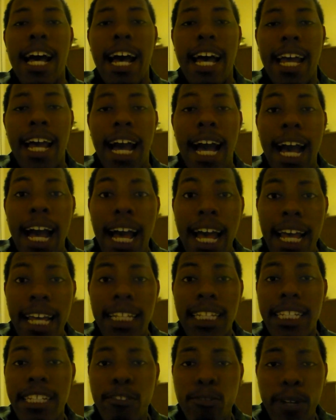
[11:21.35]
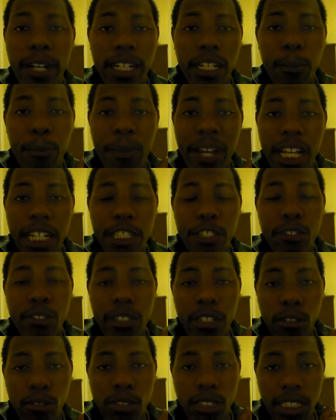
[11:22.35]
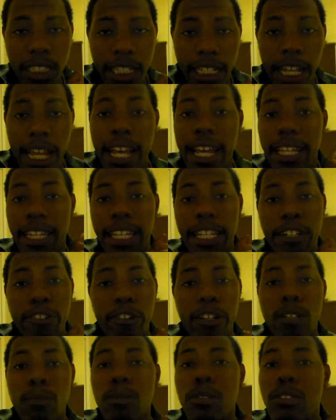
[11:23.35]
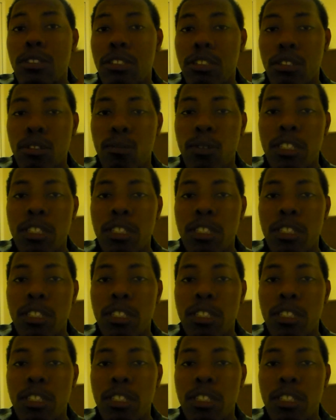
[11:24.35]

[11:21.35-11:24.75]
I highly recommend you go see The Incredibles 2,